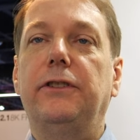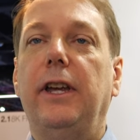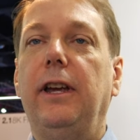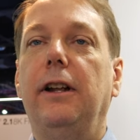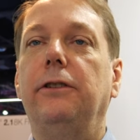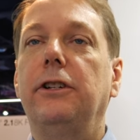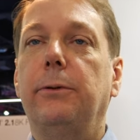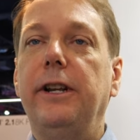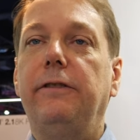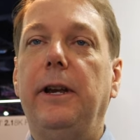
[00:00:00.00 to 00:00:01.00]
say,
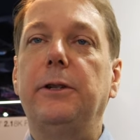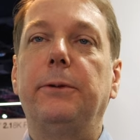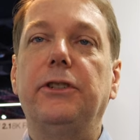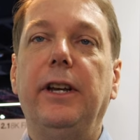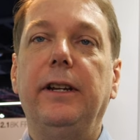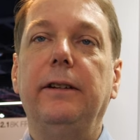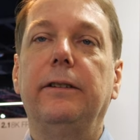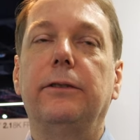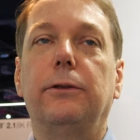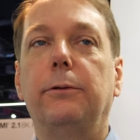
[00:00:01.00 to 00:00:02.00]
120 frames per second
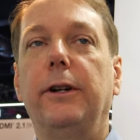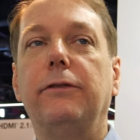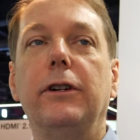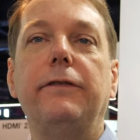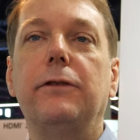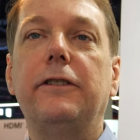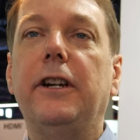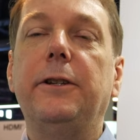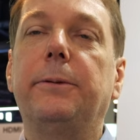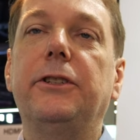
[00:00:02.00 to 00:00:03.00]
or 144
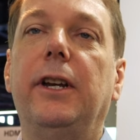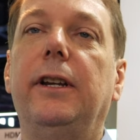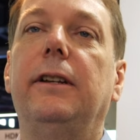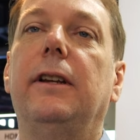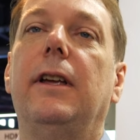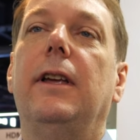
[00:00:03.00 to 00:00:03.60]
frames per second.